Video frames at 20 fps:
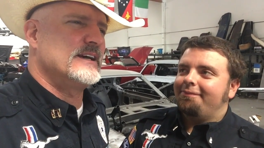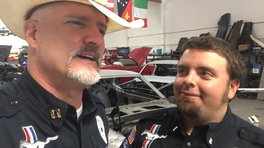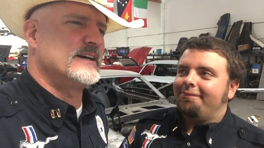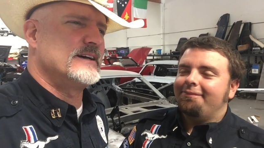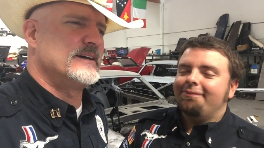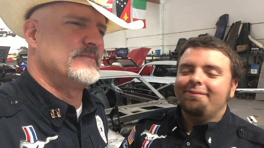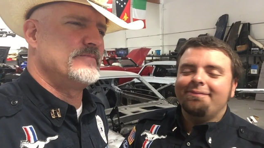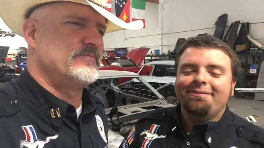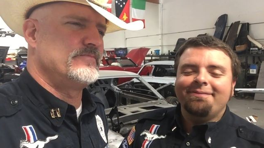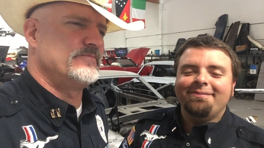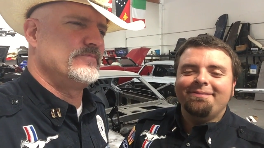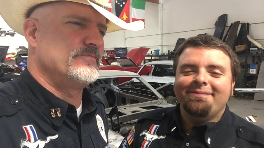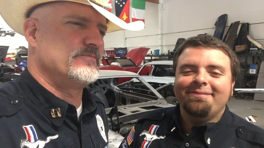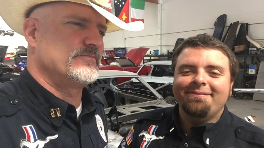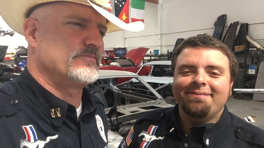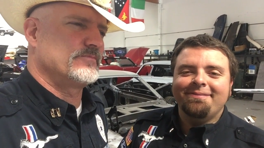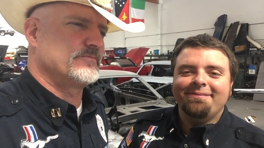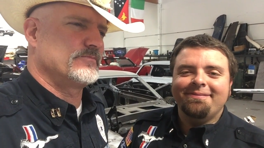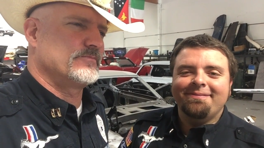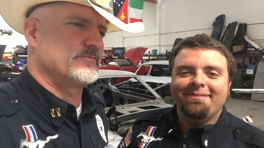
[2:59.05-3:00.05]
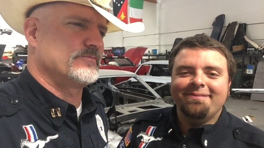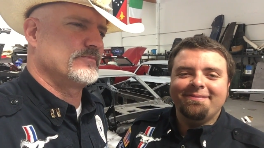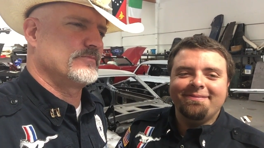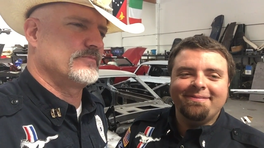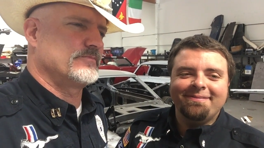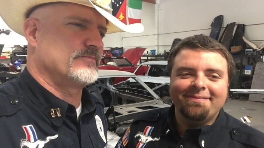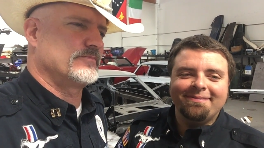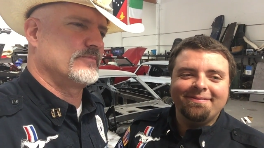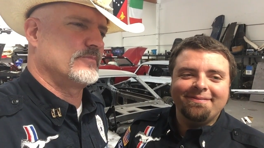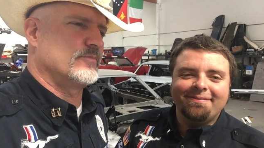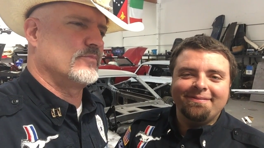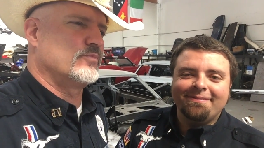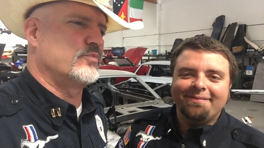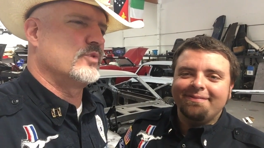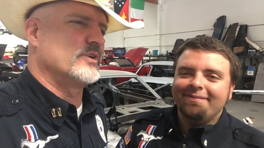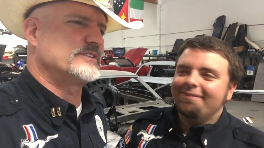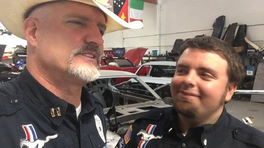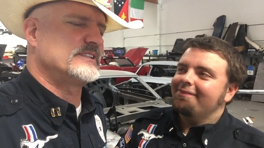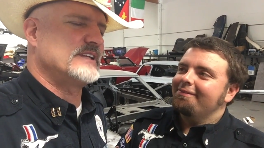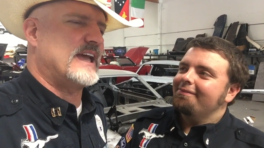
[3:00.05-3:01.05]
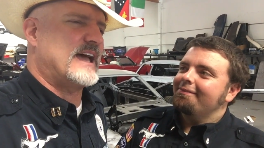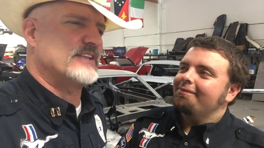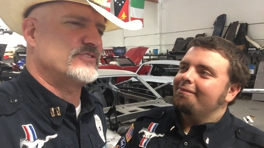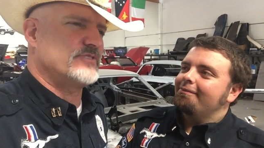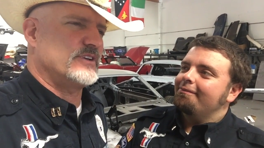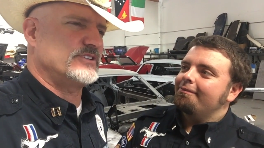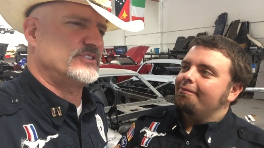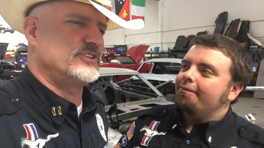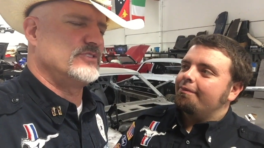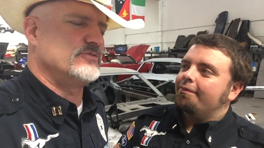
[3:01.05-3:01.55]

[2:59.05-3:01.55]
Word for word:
Speaker 1: um, What's the address?